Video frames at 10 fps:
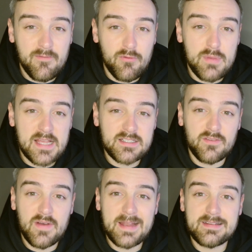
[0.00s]
from Leicester
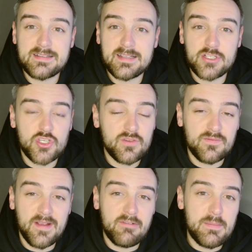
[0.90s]
fans, it's just
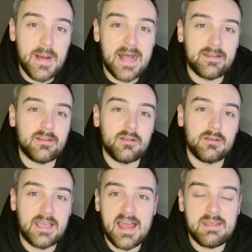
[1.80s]
very bad
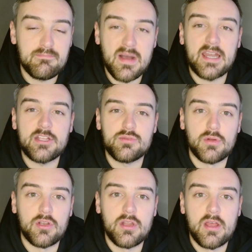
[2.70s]
game
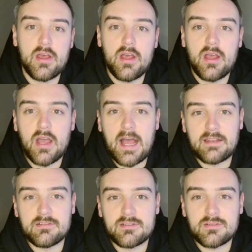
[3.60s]
management,
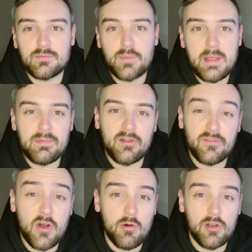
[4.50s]
and people have
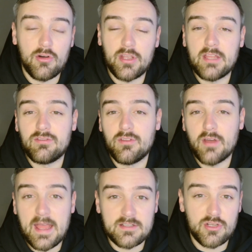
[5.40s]
highlighted that
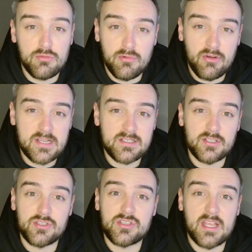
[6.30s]
Enzo
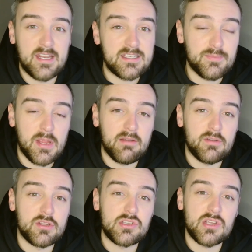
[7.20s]
Maresca's
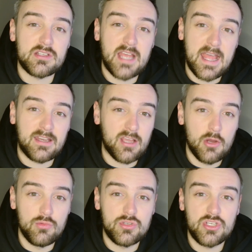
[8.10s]
inexperience as a head
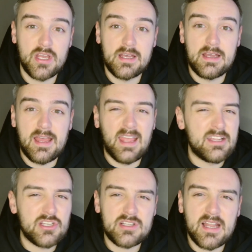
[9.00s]
coach
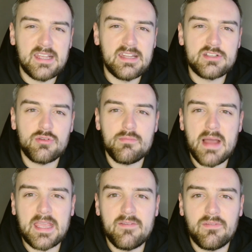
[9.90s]
is just leading to him
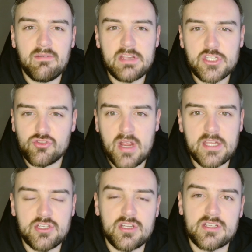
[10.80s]
making very
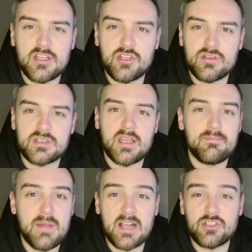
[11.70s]
strange decisions
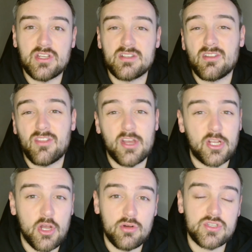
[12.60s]
in matches that are
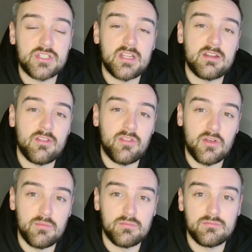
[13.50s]
costing
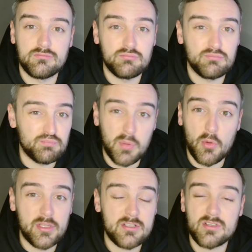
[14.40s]
them
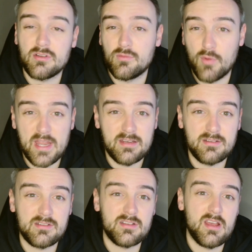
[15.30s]
points,
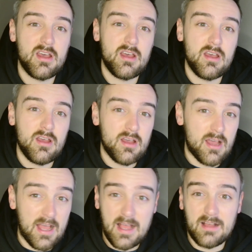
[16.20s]
wins,
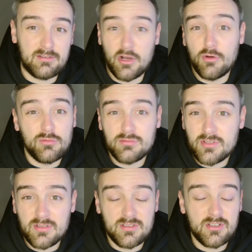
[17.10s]

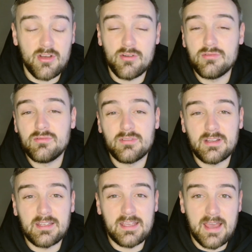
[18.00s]
goals. So
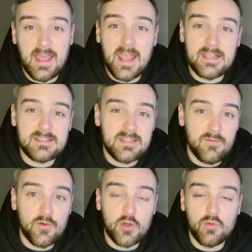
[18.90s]
yeah, it's
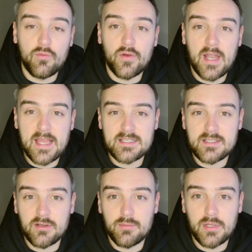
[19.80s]
difficult for
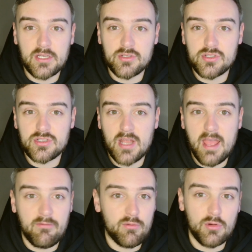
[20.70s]
Leicester because
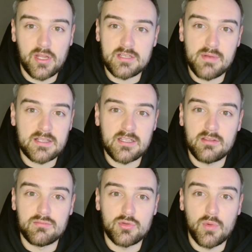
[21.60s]
everyone expected
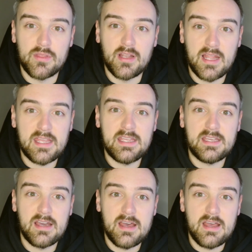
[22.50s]
them to win the
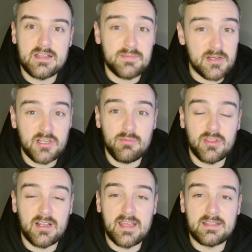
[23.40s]
league, especially with
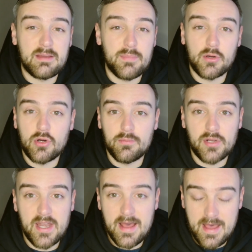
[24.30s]
the lead they built up,
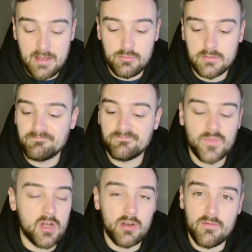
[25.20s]
but now
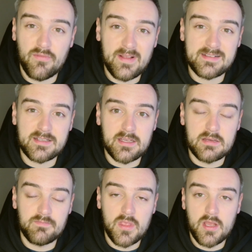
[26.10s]
I don't fancy
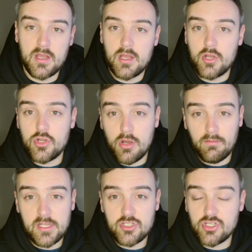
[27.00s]
it.
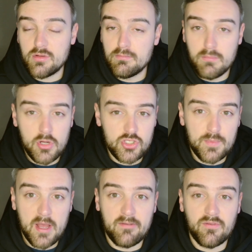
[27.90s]
Norwich, much
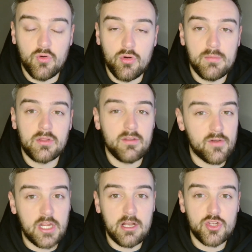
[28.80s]
better form. They've
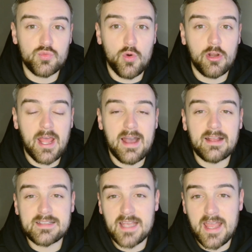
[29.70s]
only lost 1 out
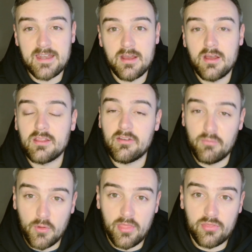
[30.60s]
of 10. They've
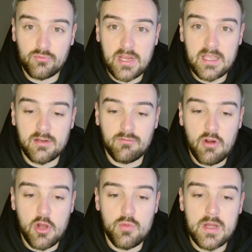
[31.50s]
won 3 in a
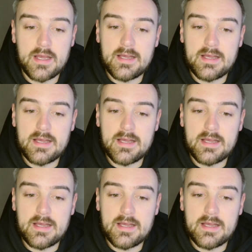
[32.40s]
row.